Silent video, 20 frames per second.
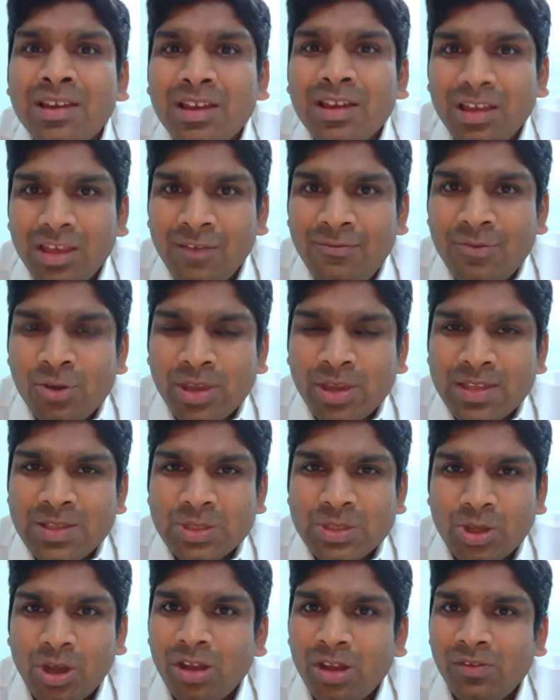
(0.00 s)
if you can
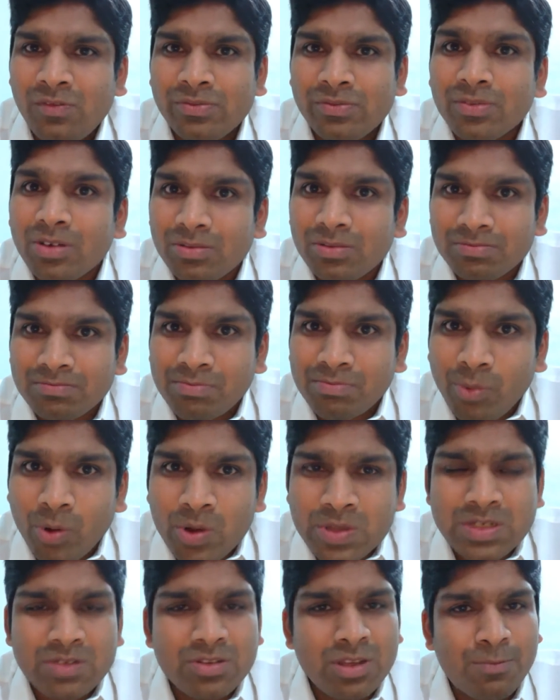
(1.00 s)
solve
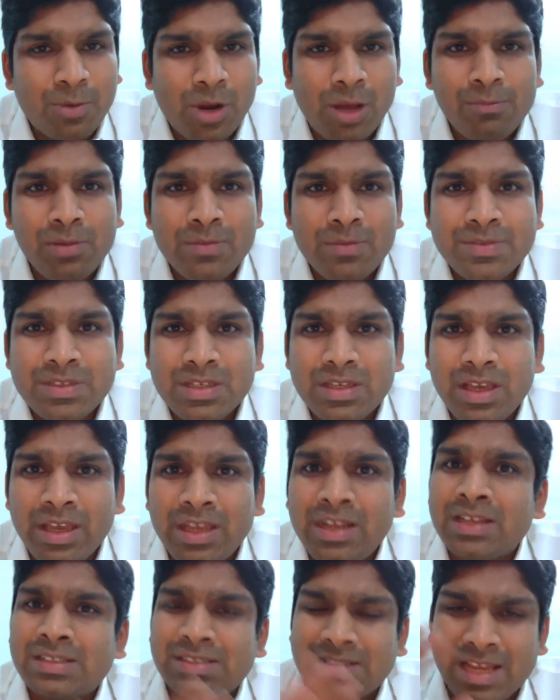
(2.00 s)
most of the problems
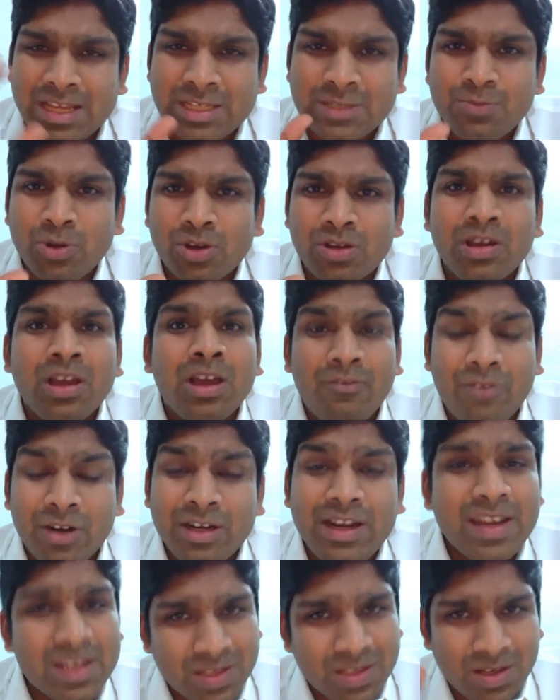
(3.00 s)
in a textbook, for
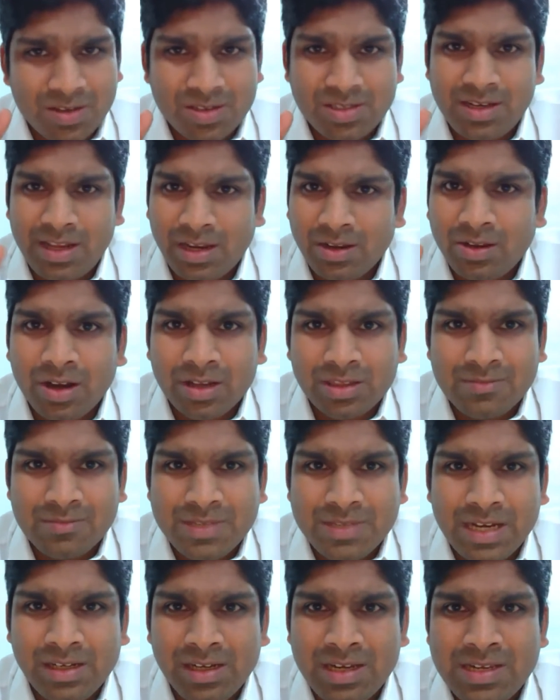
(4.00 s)
data structures and
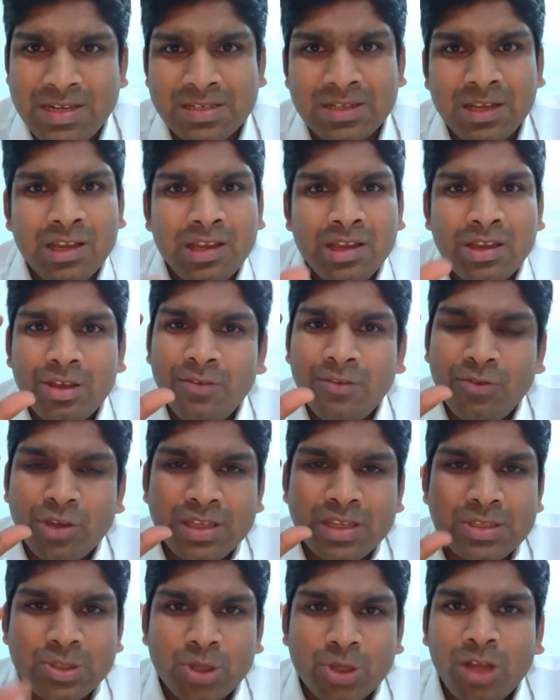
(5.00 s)
algorithms at least, if you
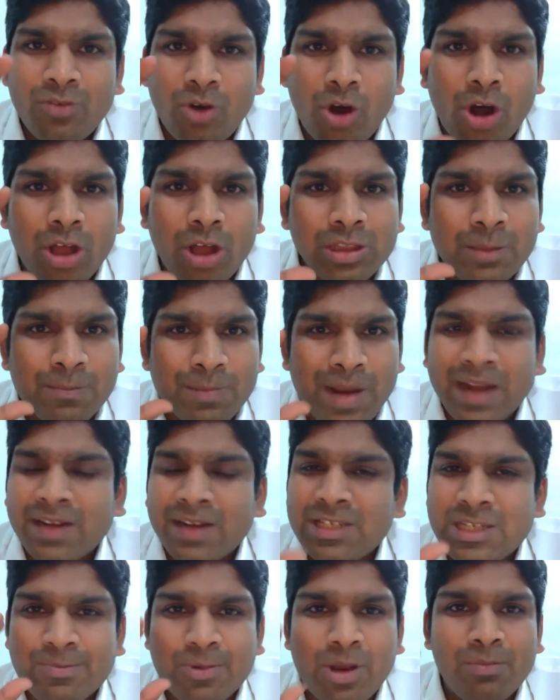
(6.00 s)
can solve all the
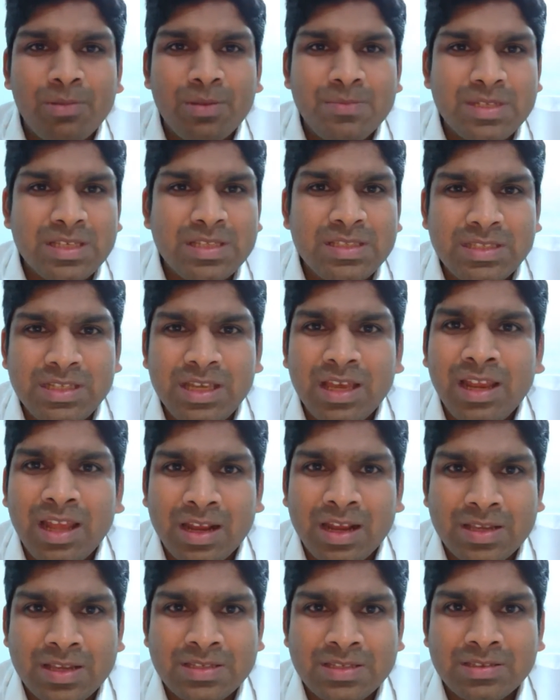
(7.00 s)
practice problems in
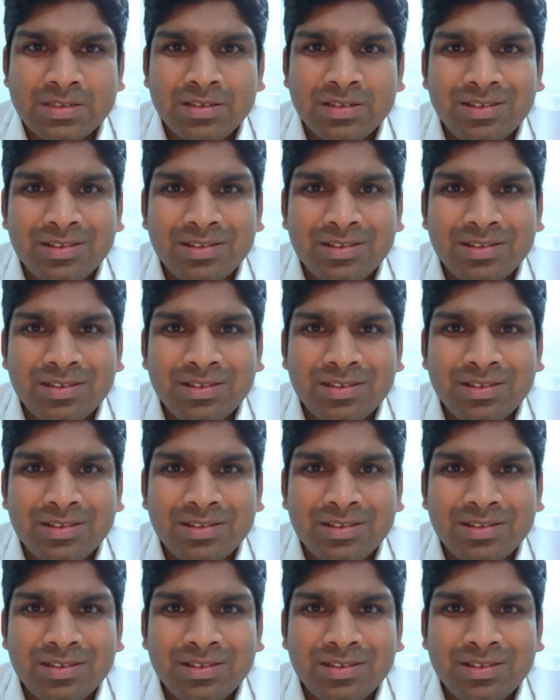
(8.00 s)
CLRS,